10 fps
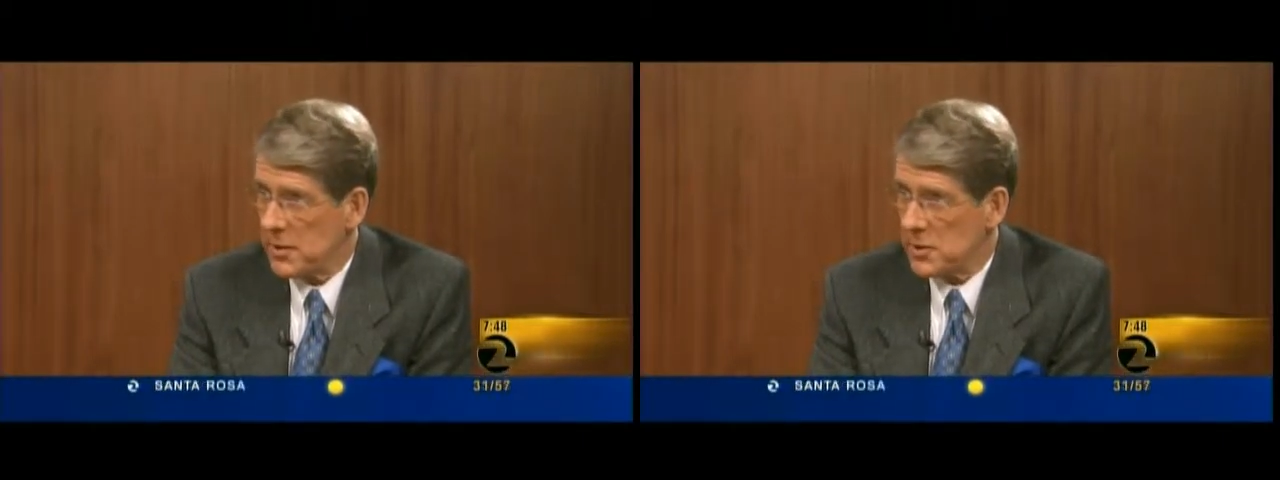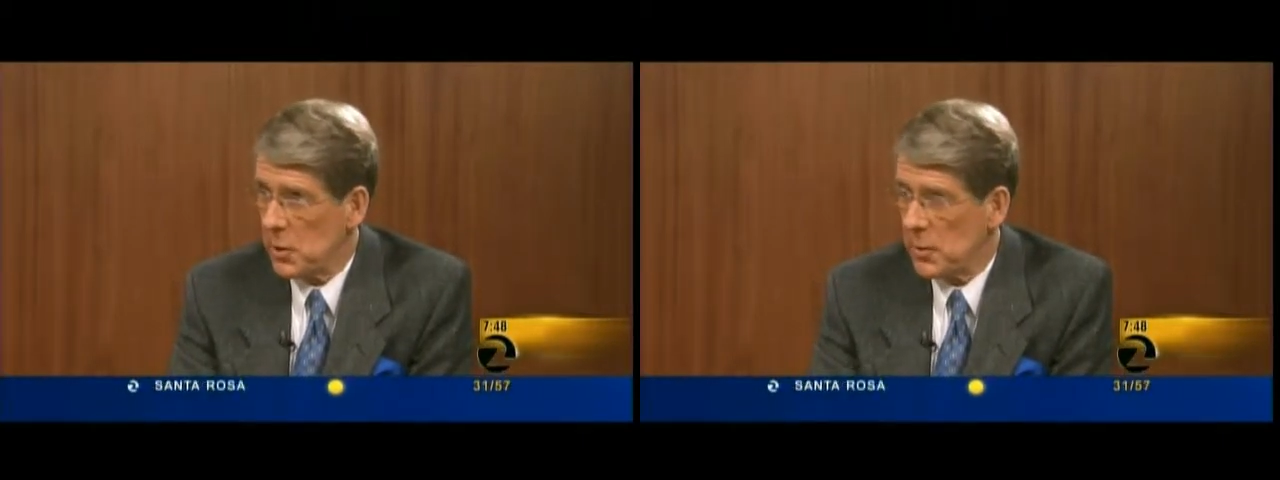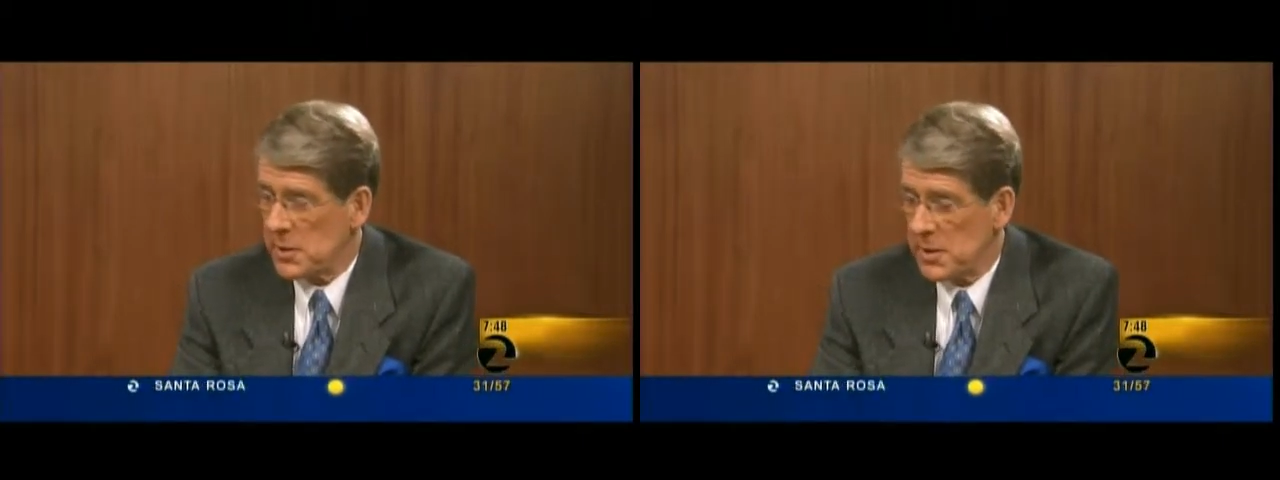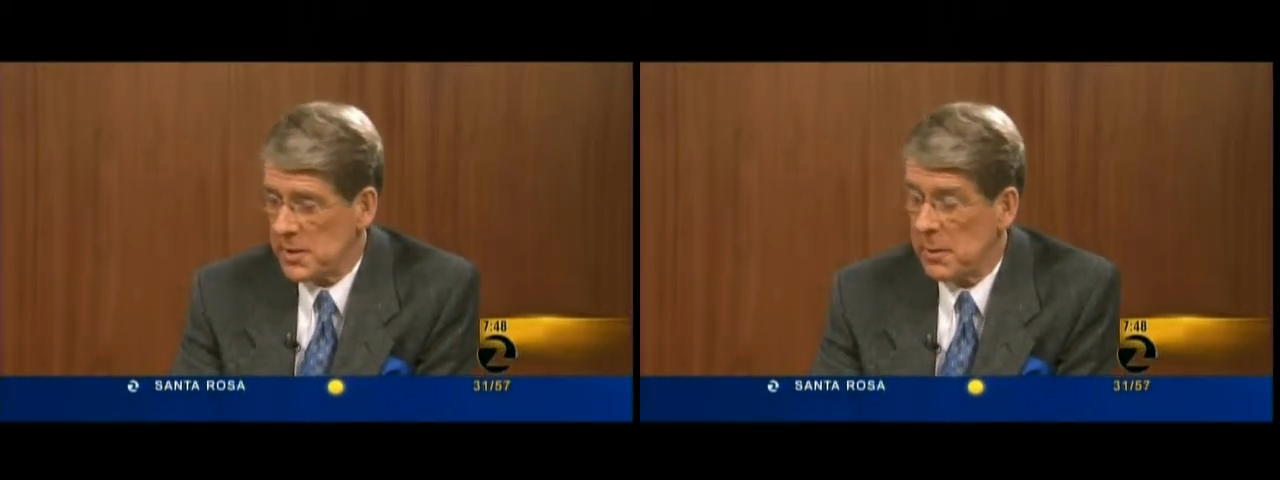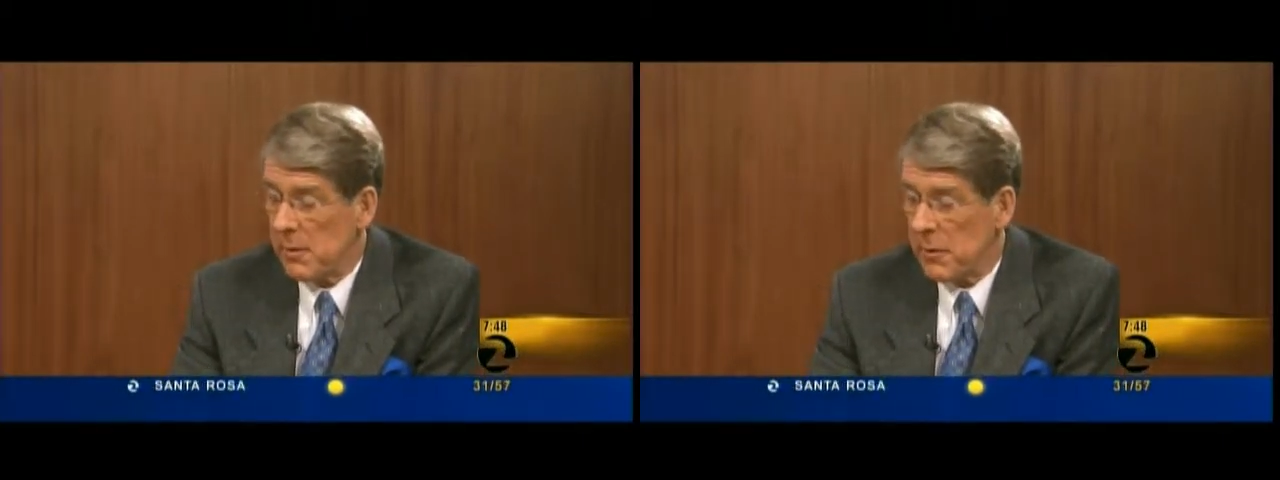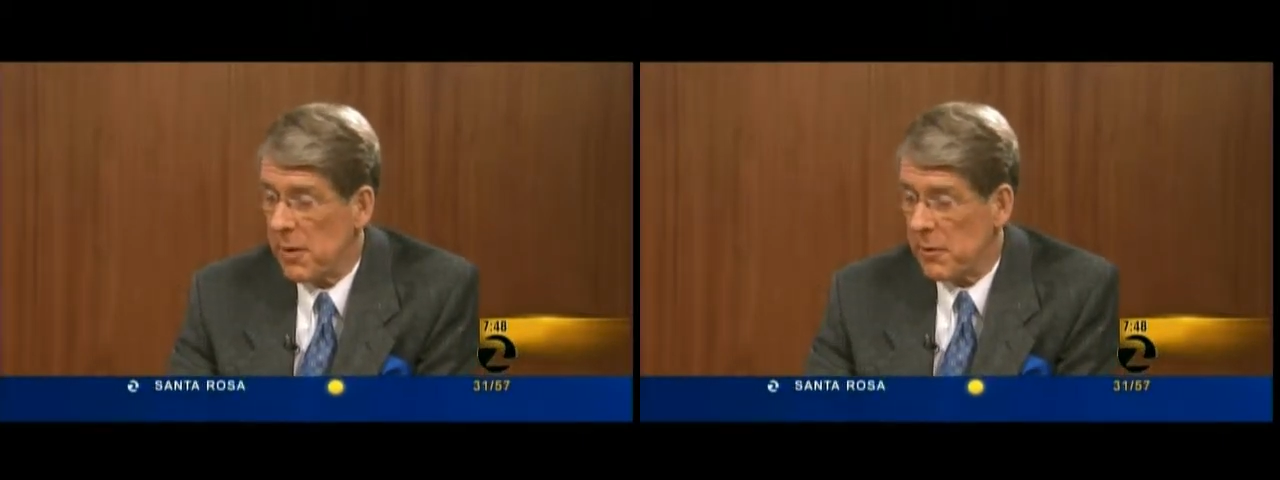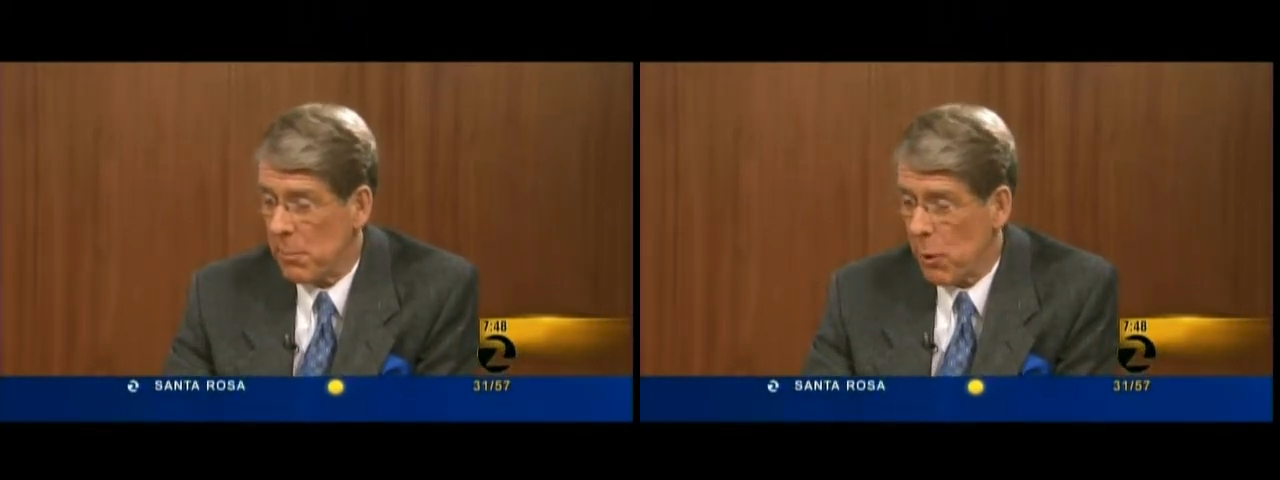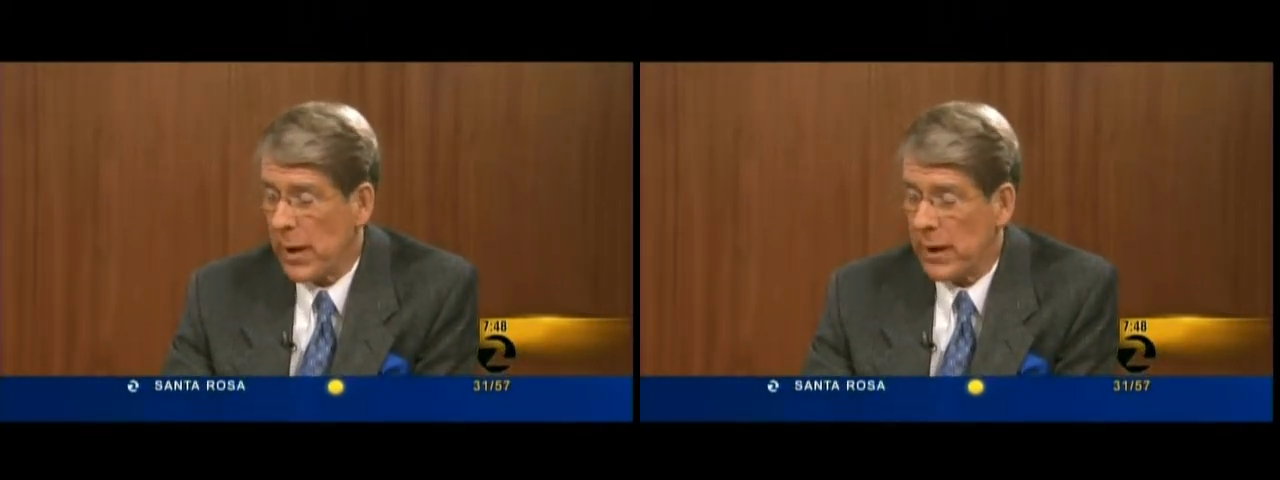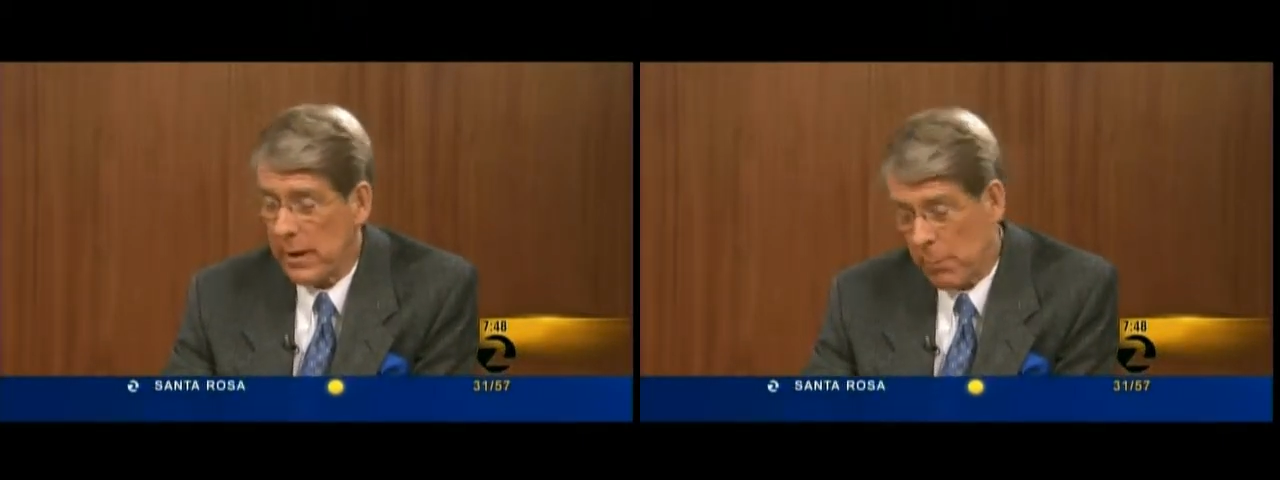So if you break it, you